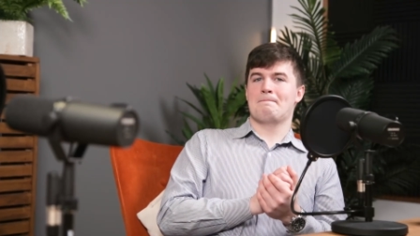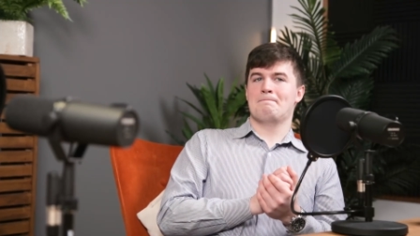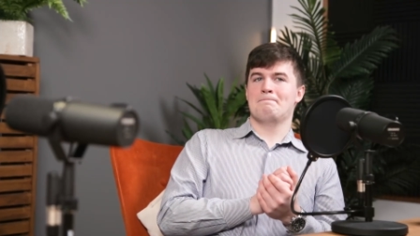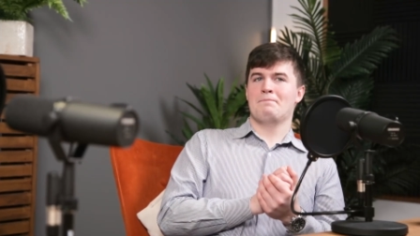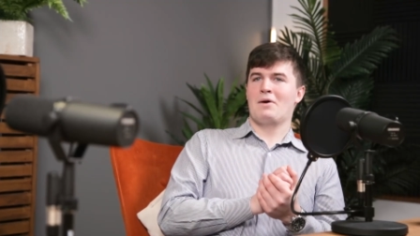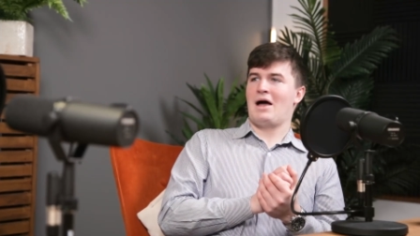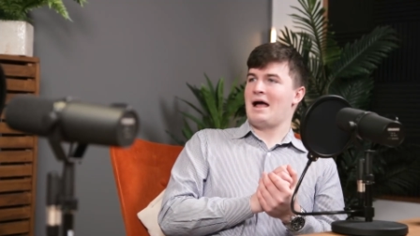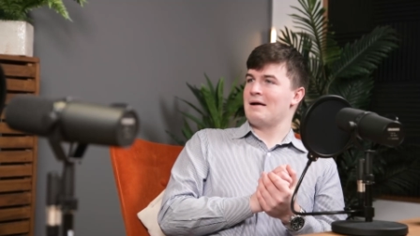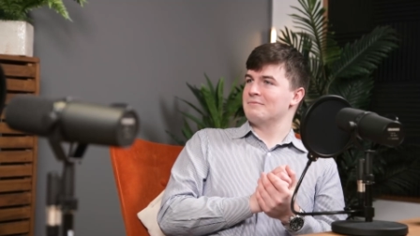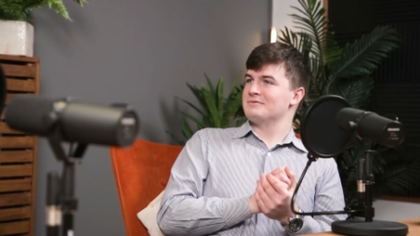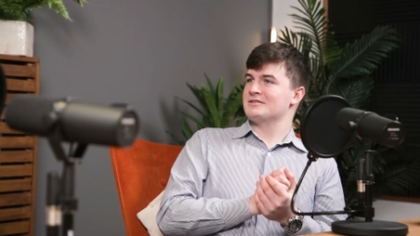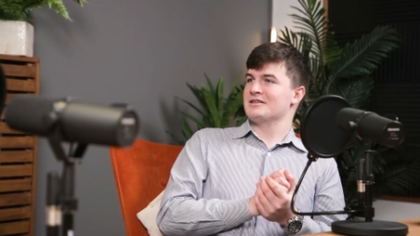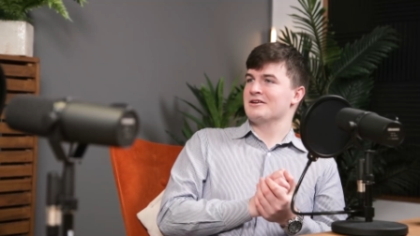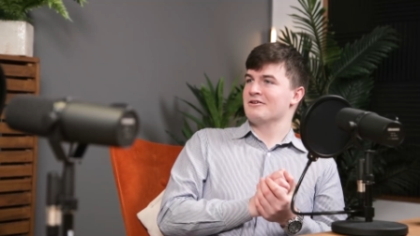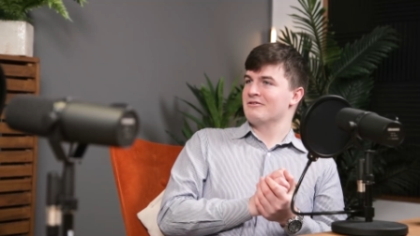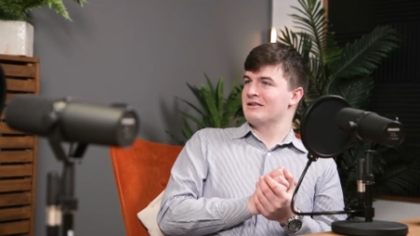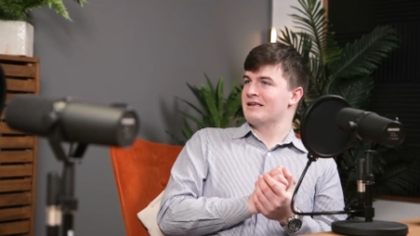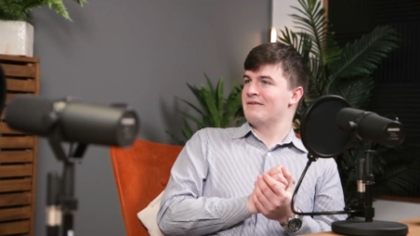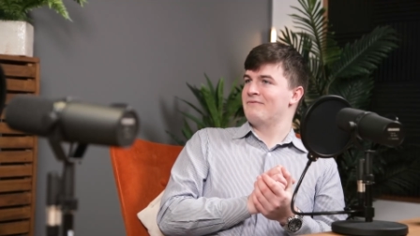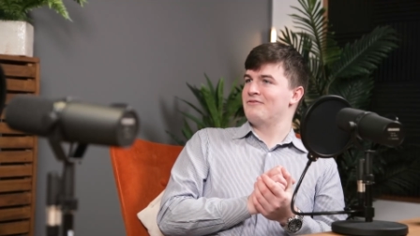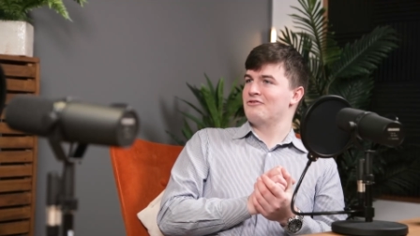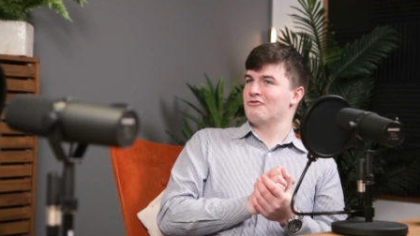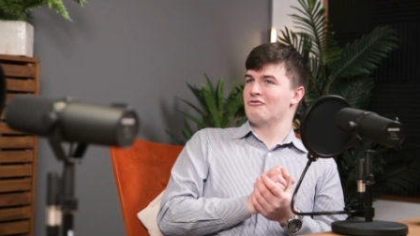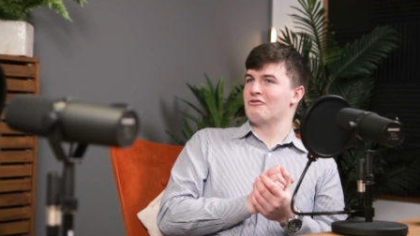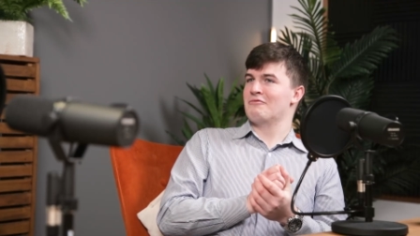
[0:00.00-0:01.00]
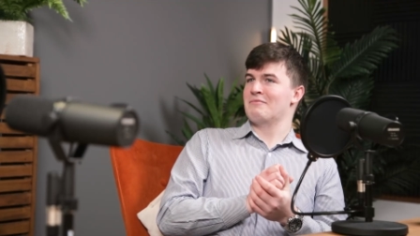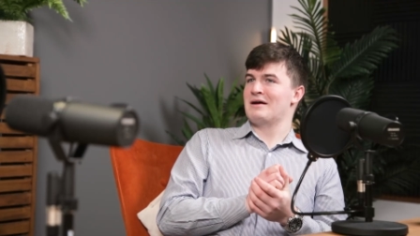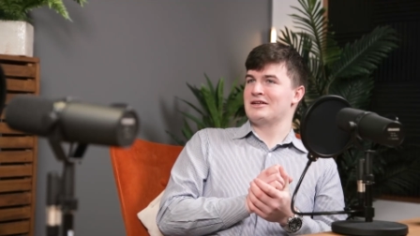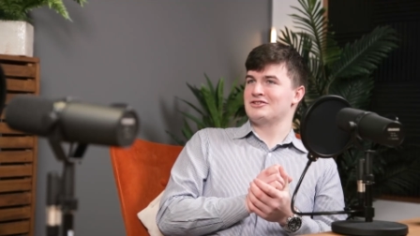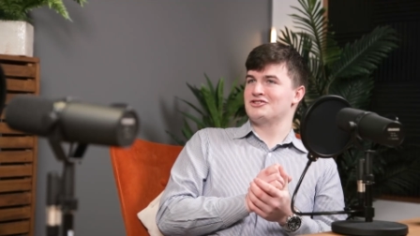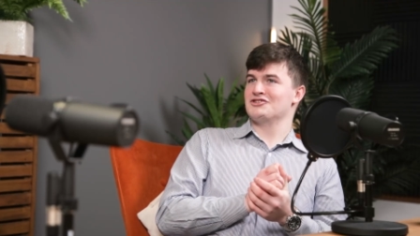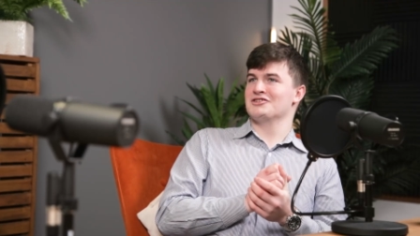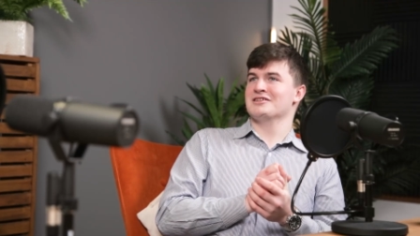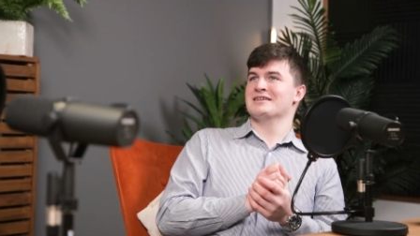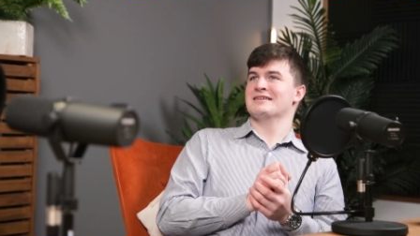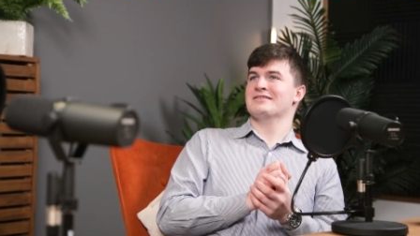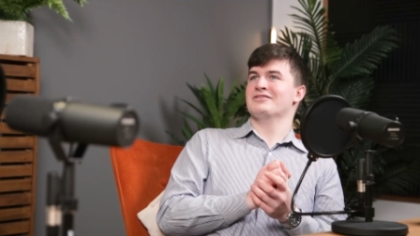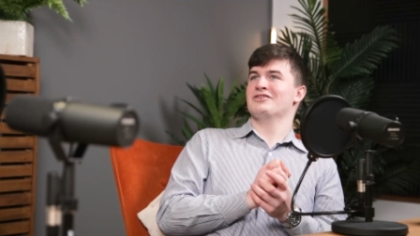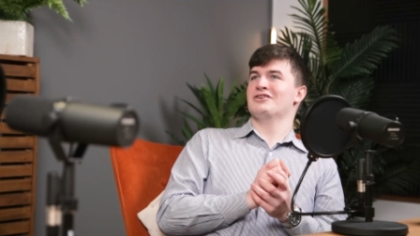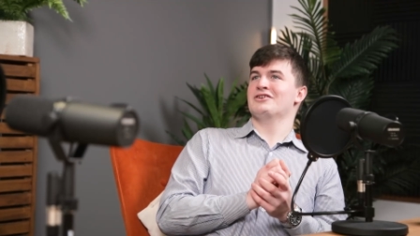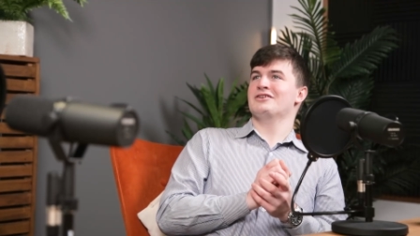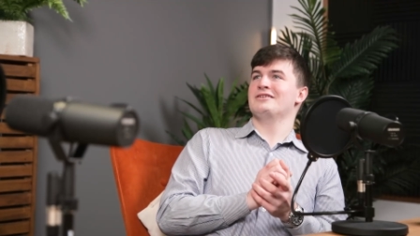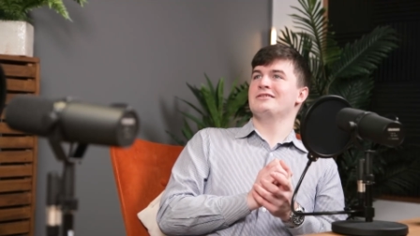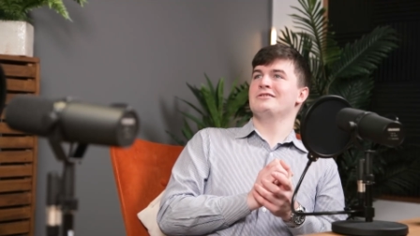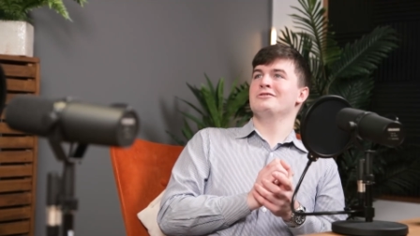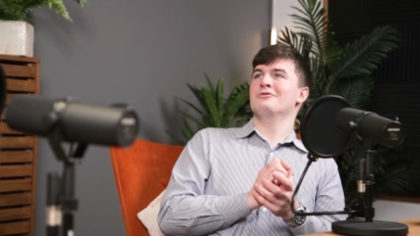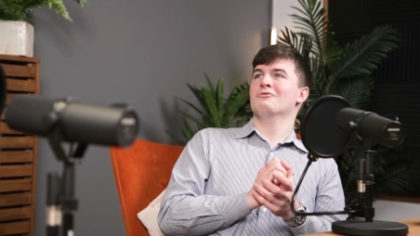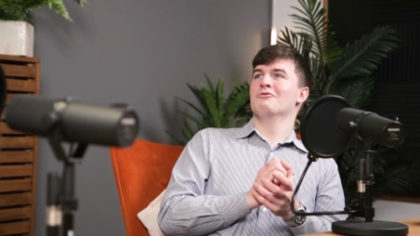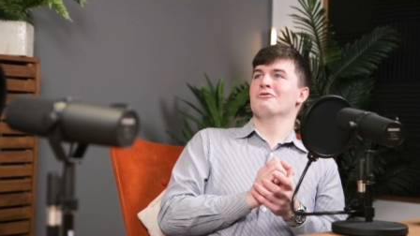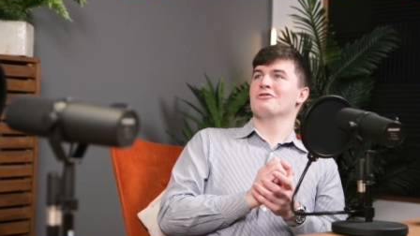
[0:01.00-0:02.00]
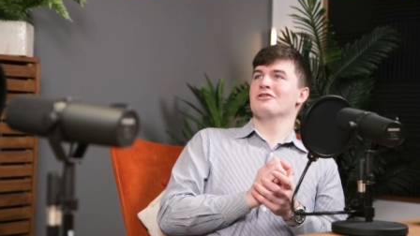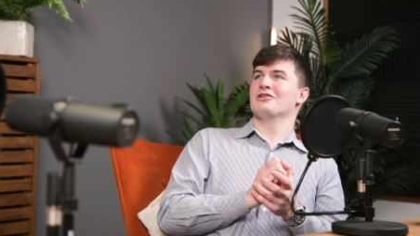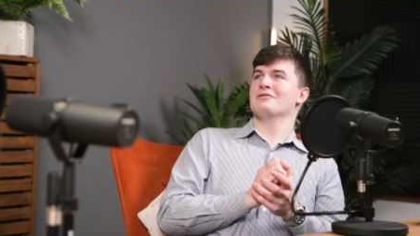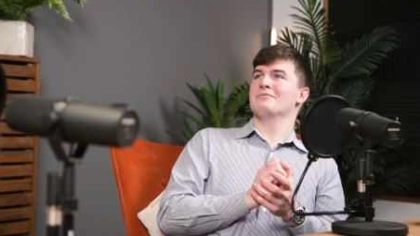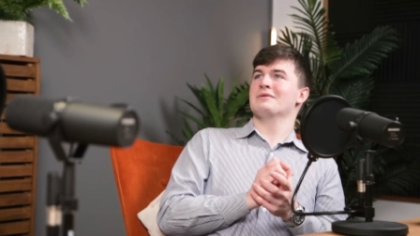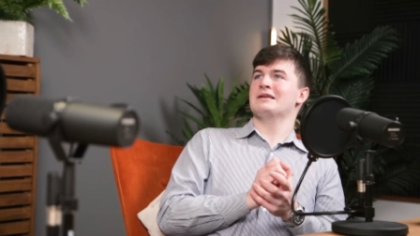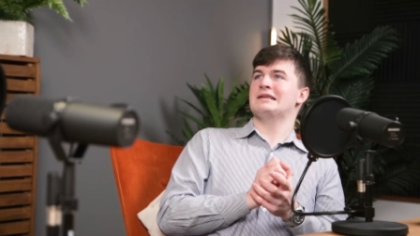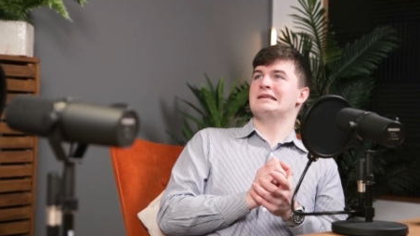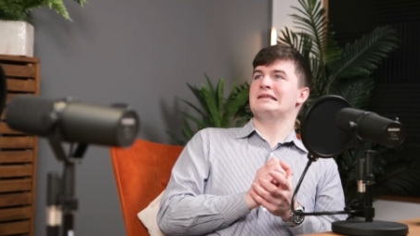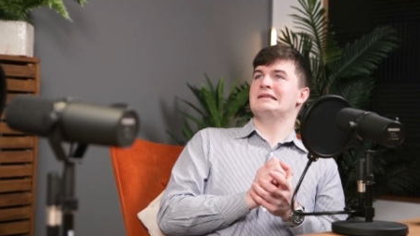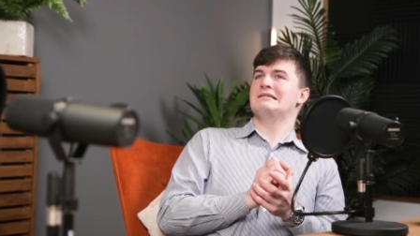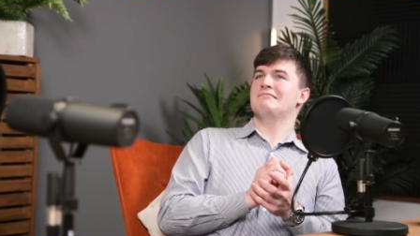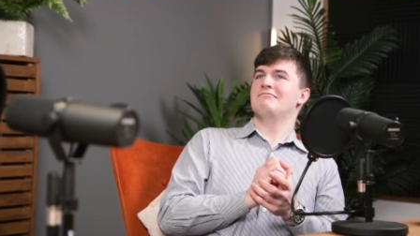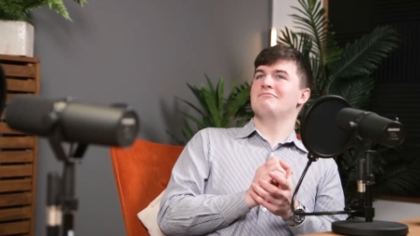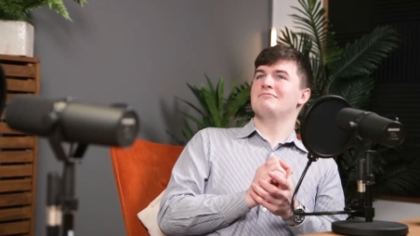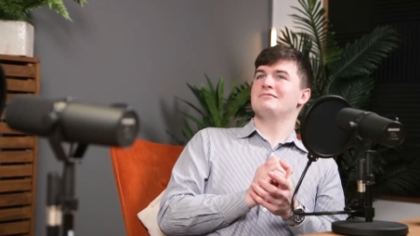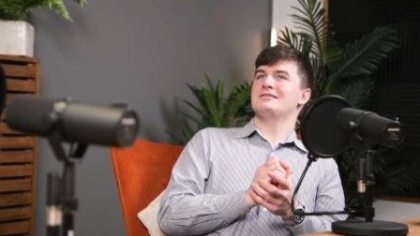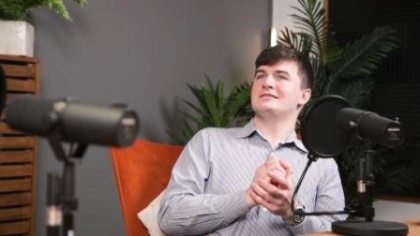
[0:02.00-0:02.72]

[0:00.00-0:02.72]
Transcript: But absolutely, if you're imagining that you're going to be